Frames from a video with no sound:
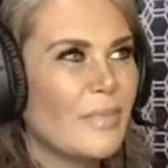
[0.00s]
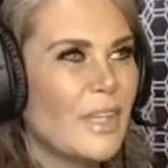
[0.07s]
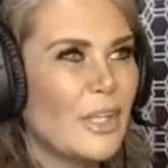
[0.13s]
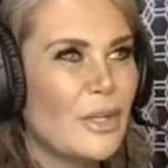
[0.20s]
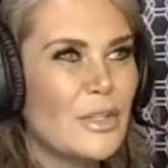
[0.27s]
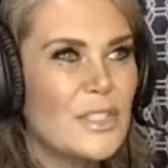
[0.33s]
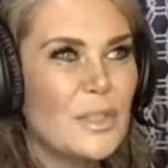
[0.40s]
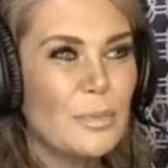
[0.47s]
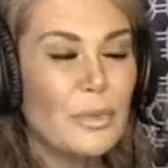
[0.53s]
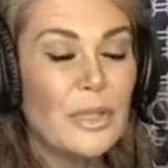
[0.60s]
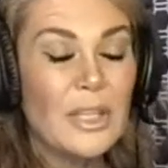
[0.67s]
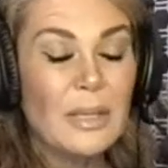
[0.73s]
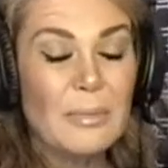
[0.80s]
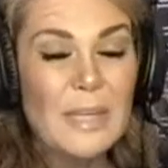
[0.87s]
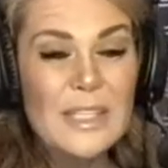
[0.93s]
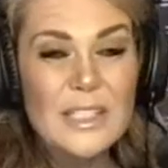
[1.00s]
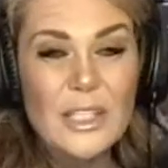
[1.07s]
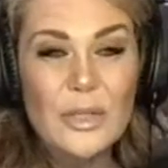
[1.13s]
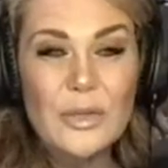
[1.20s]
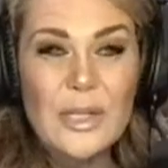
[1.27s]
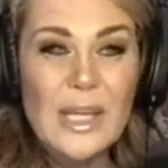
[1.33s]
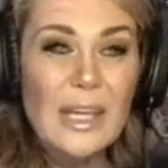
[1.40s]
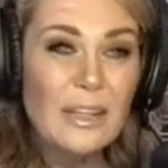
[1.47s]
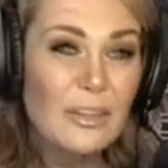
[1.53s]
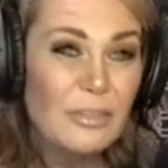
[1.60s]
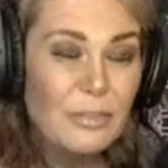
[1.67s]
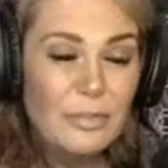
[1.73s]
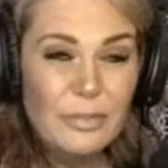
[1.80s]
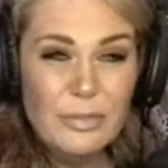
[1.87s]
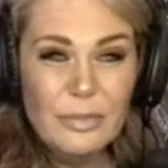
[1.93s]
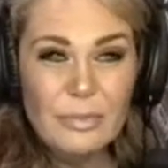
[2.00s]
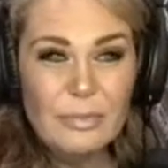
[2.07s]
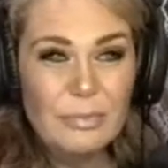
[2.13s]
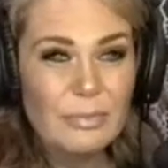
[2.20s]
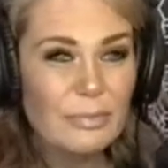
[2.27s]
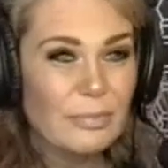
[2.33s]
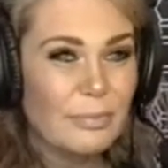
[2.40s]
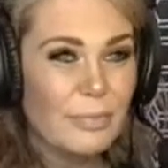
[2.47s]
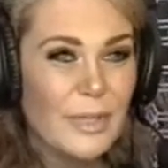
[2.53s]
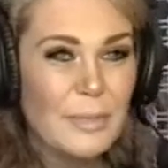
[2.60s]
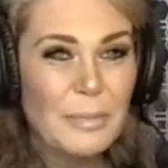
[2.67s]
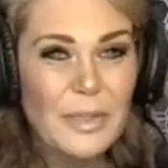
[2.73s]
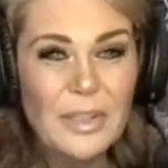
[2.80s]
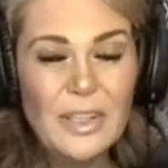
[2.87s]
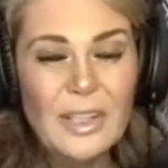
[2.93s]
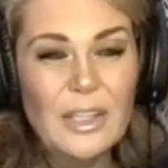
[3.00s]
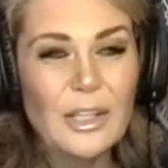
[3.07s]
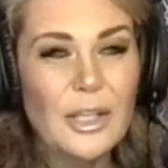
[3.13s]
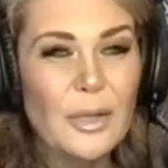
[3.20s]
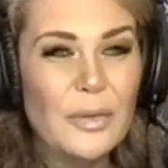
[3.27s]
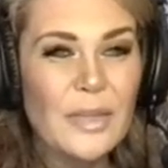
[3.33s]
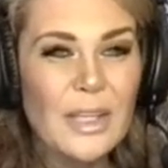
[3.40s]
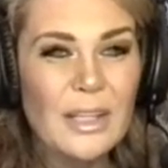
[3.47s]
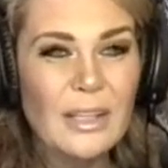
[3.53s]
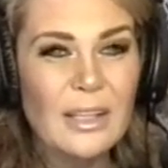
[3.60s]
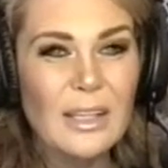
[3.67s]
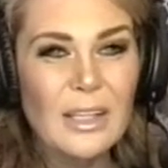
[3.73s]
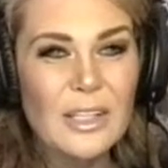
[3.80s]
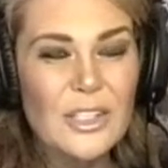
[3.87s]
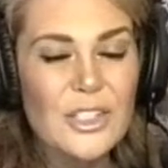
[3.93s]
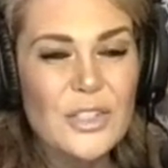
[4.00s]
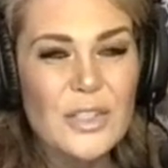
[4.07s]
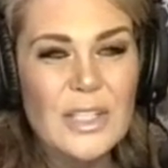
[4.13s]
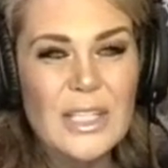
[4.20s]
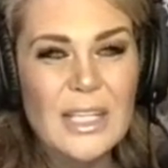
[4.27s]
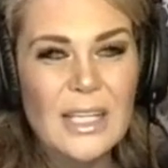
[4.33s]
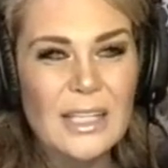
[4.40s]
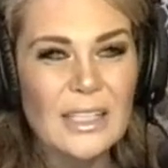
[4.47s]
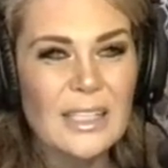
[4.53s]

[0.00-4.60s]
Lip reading: some really amazing creative people in the clothing industry, and